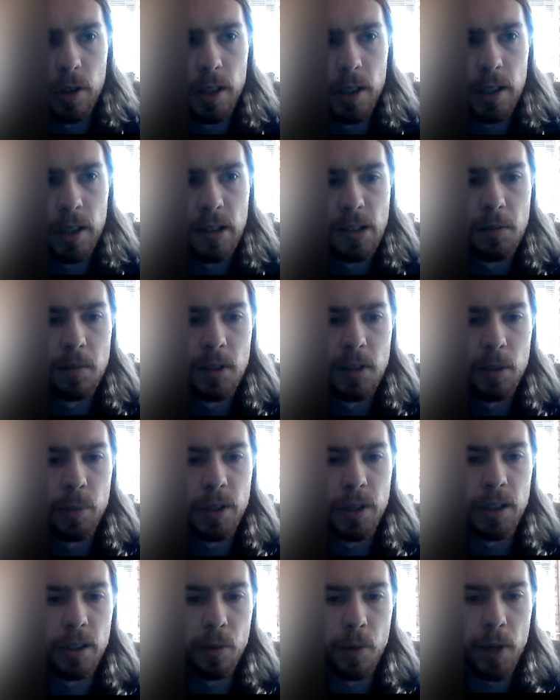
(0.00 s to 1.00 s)
It seems to
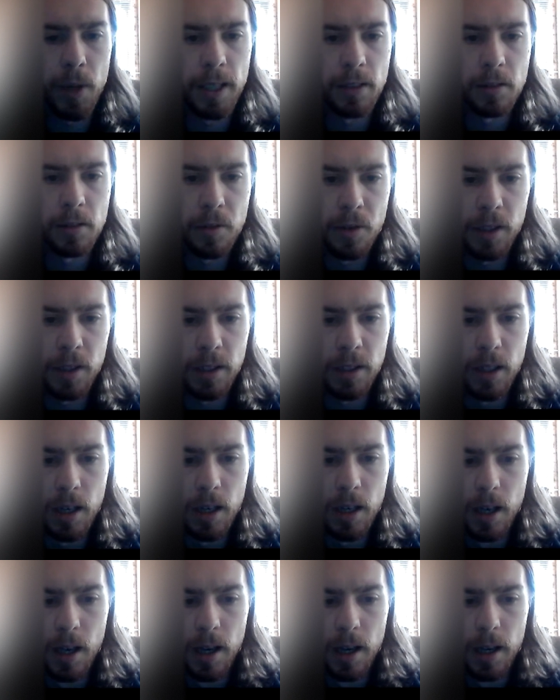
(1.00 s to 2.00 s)
be that the
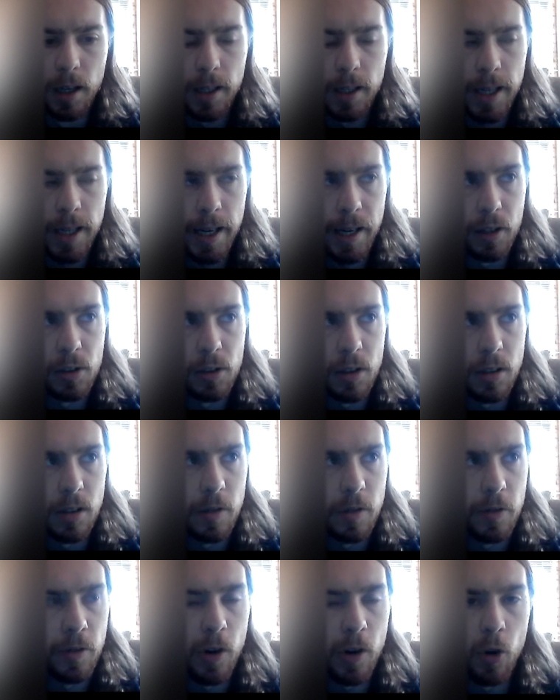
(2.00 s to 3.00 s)
characters
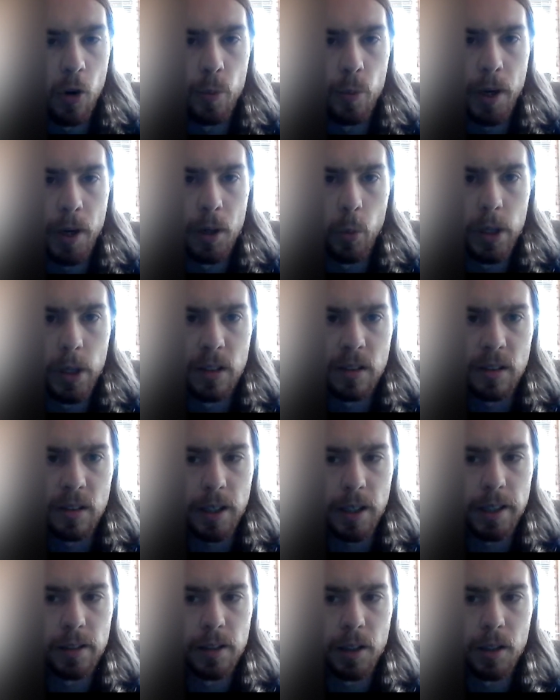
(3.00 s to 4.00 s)
fall by the
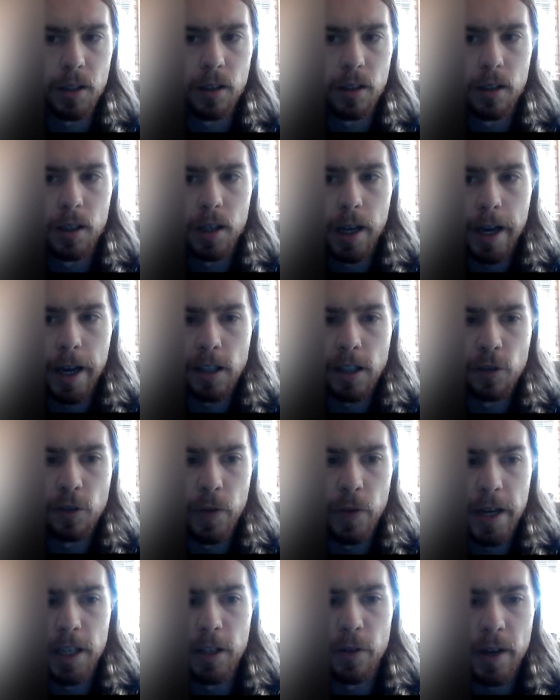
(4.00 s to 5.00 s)
wayside, and it's
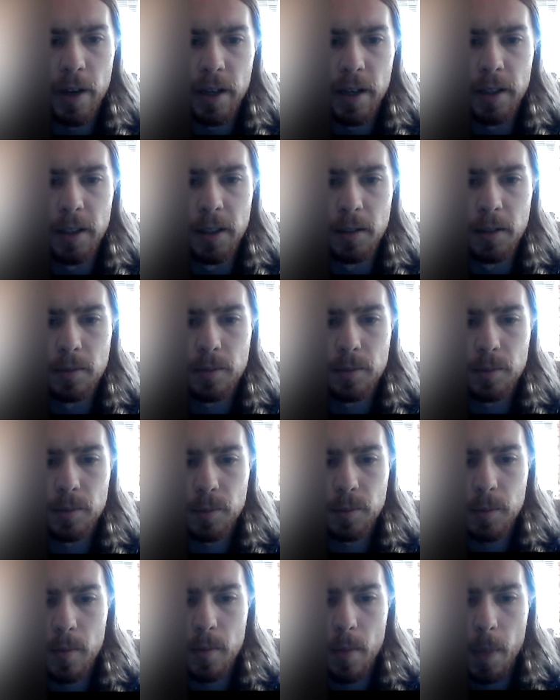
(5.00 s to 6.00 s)
very, very
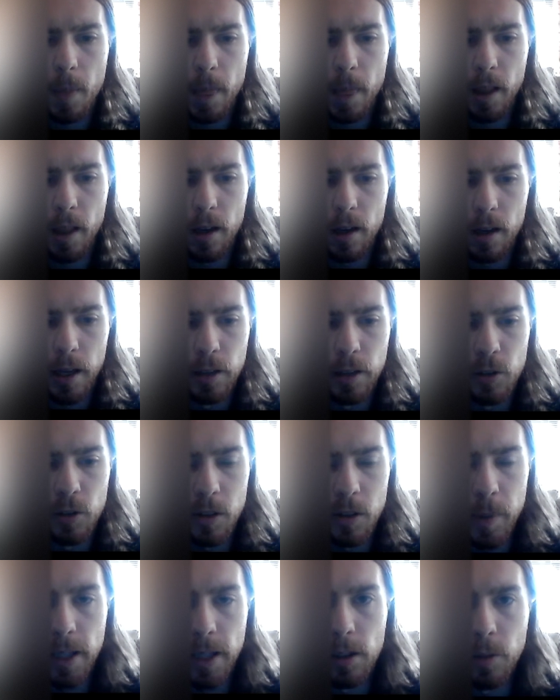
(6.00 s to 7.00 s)

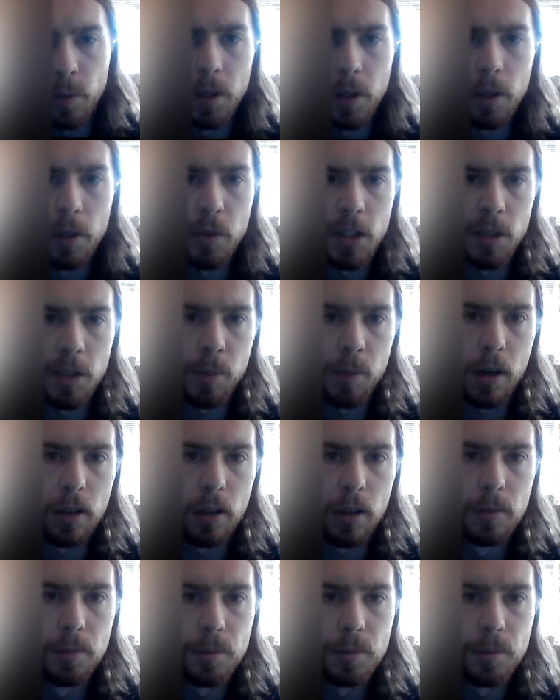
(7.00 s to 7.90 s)
introspective in the first part.